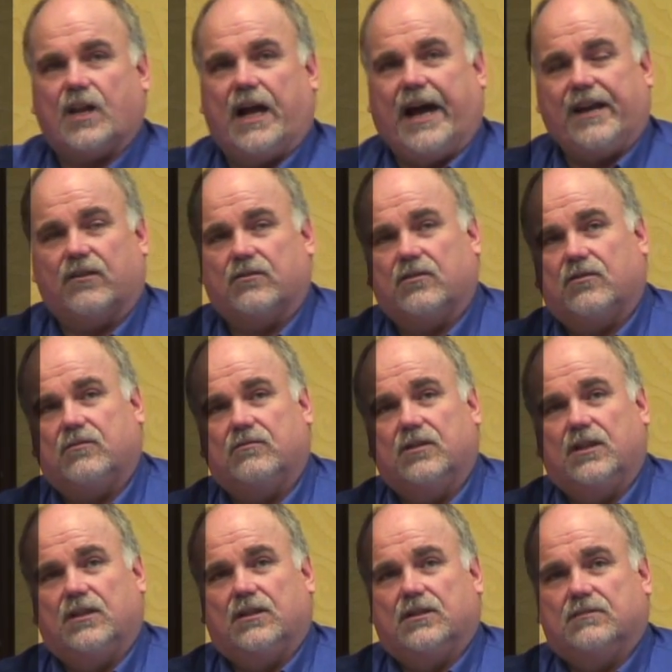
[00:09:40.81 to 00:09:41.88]

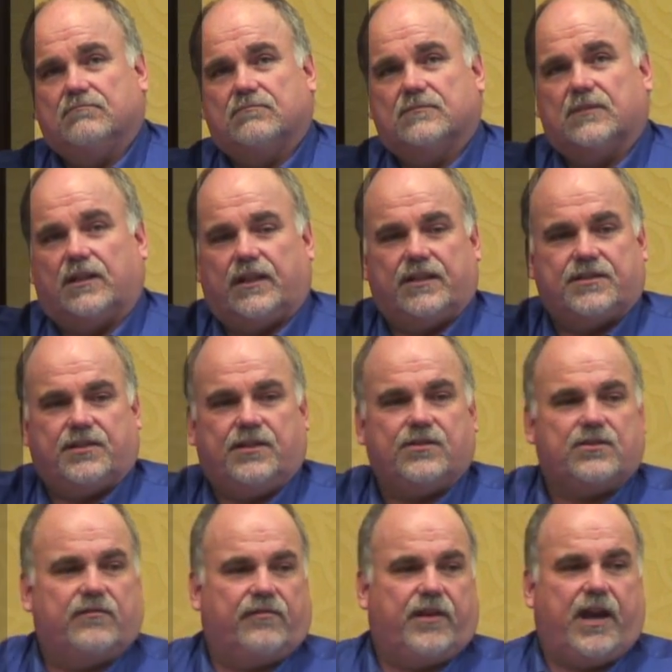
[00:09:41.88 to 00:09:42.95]
an
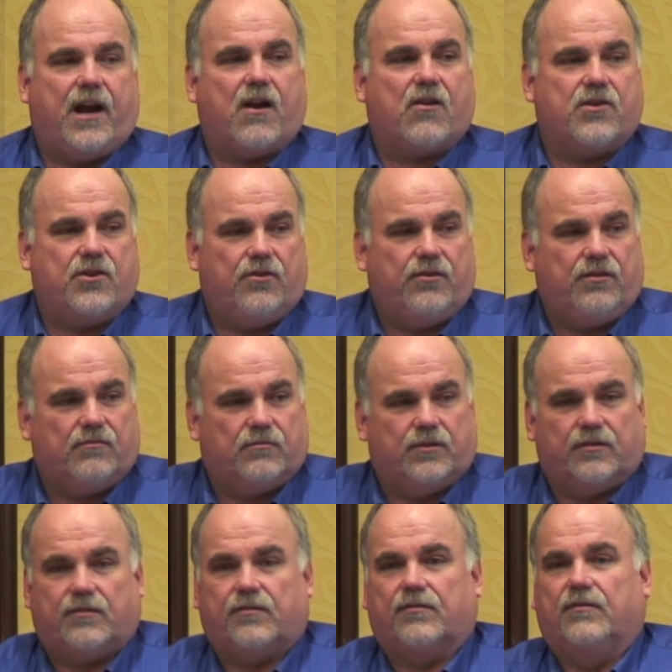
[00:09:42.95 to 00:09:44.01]
intensive care unit
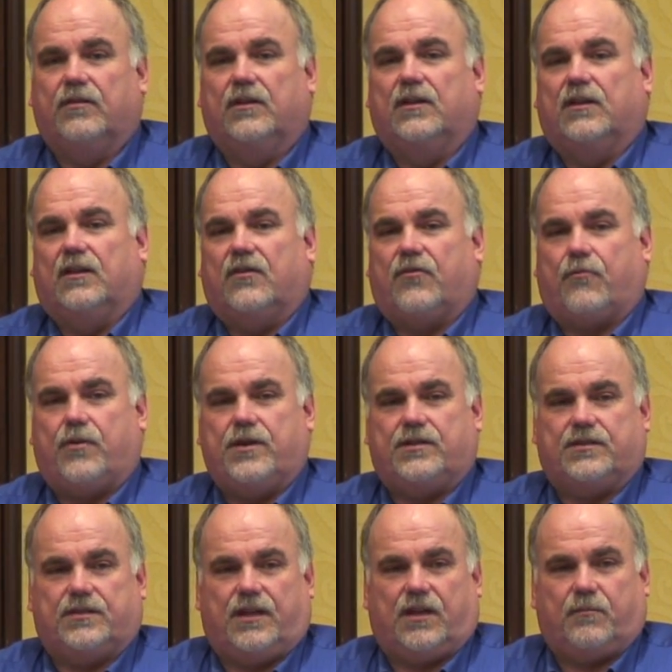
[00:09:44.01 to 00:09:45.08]
with 3
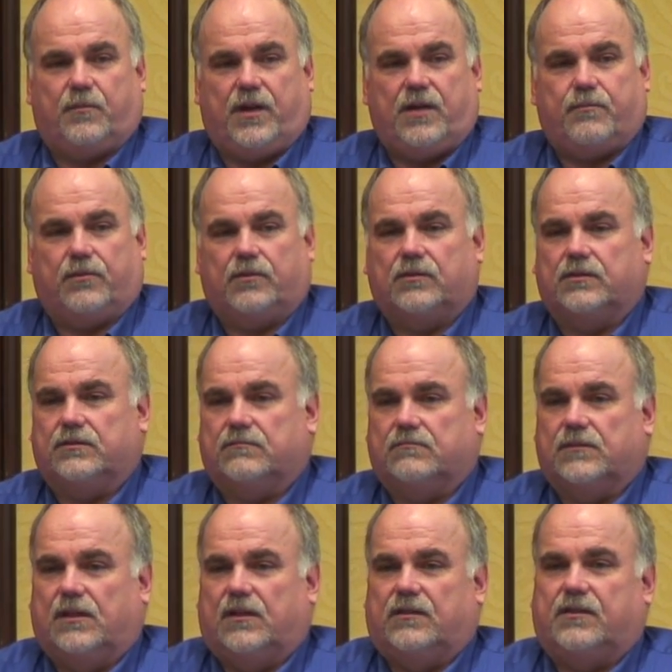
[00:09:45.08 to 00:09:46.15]
sick people and
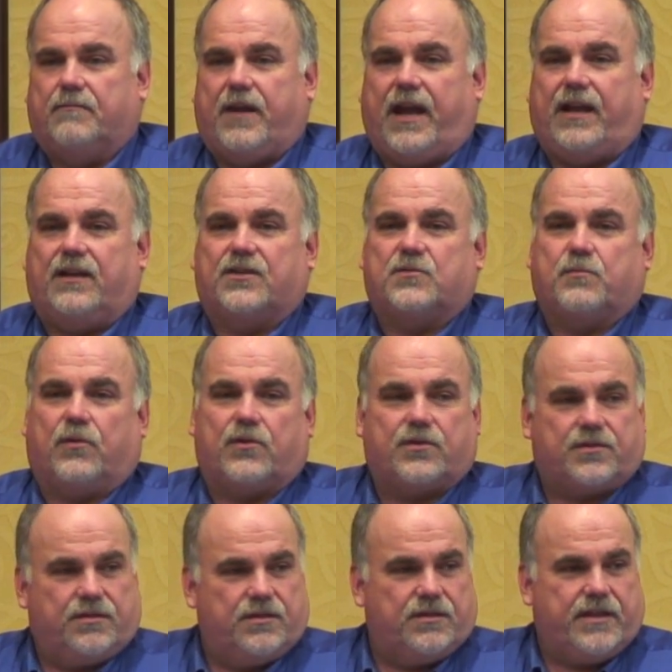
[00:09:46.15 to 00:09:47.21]
the maintenance
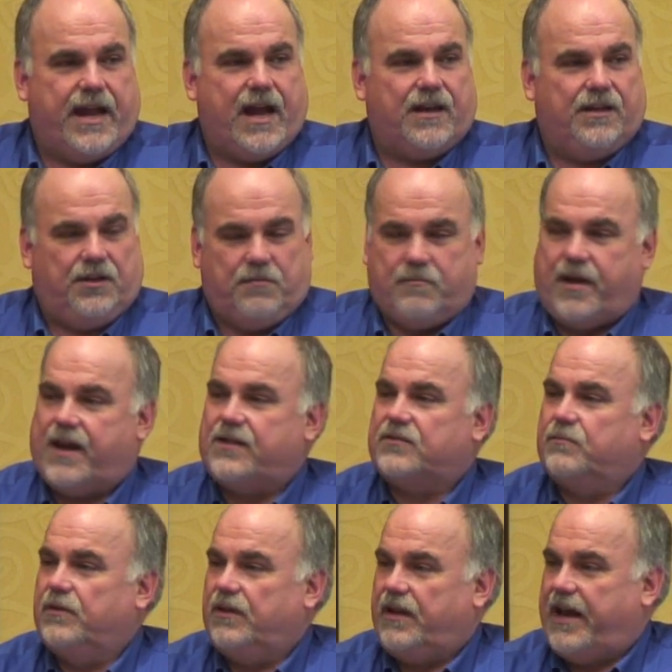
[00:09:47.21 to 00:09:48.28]
person is down in the
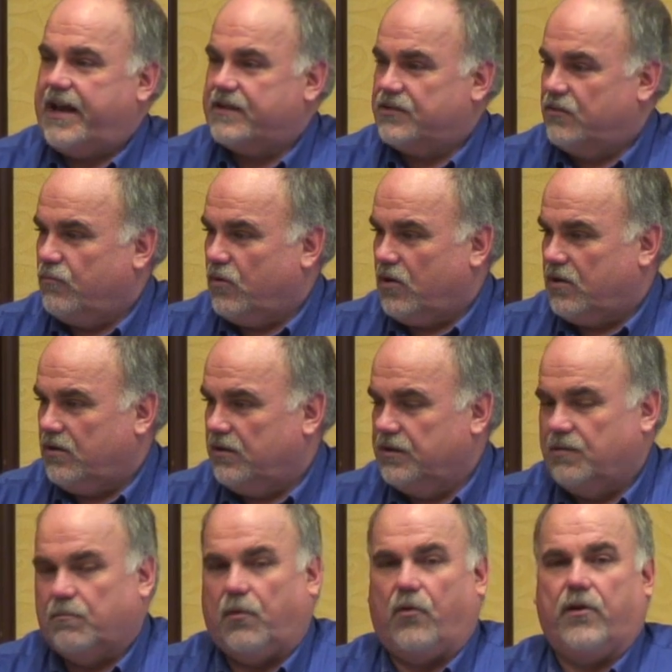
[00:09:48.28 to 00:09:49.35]
basement and has to work
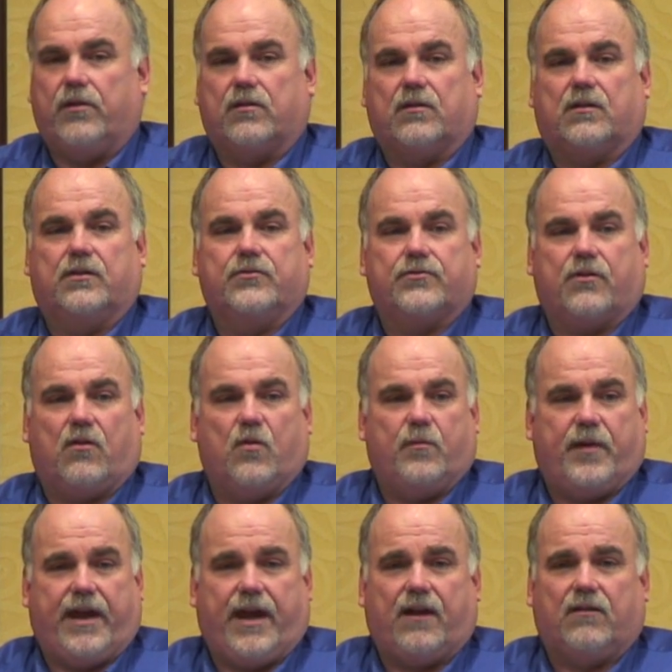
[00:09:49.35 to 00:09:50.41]
on the boiler control
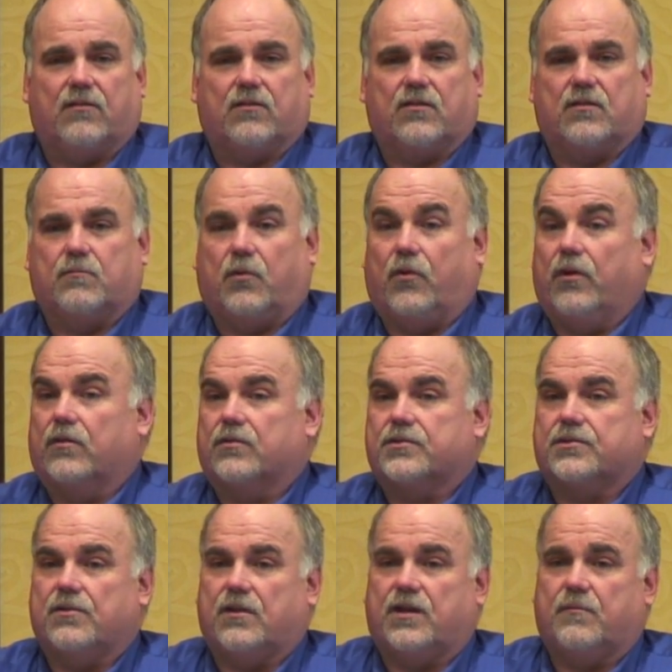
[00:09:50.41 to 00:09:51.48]
panel or the boiler
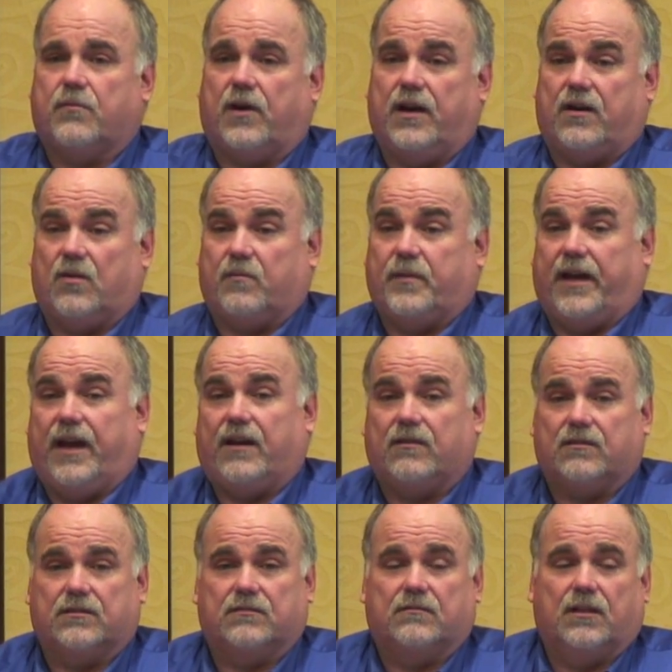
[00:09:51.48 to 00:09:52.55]
circuit breaker
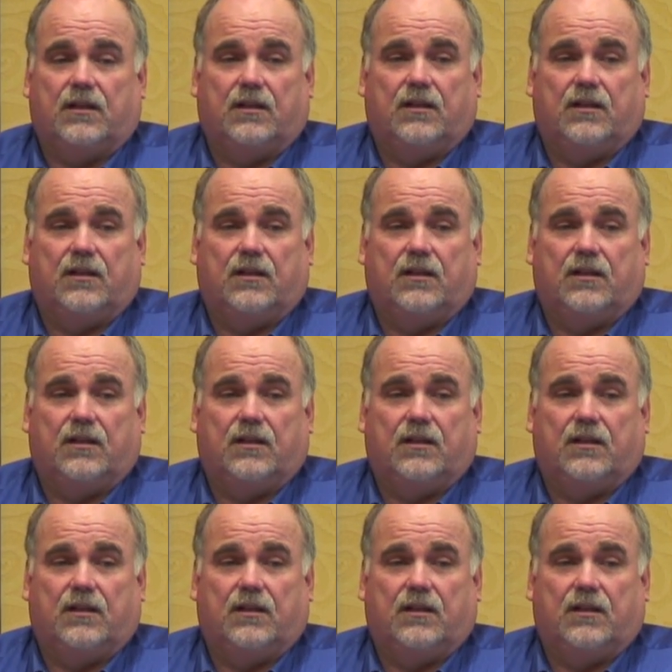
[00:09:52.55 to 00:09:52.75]
panel, and